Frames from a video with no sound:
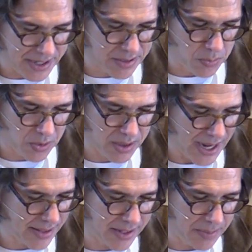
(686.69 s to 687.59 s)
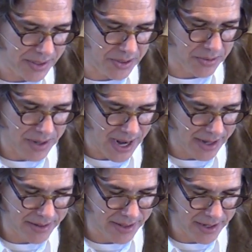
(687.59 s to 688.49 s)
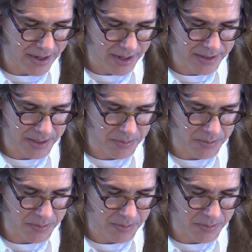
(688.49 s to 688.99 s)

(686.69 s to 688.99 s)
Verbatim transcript: is more likely to be correct than an ugly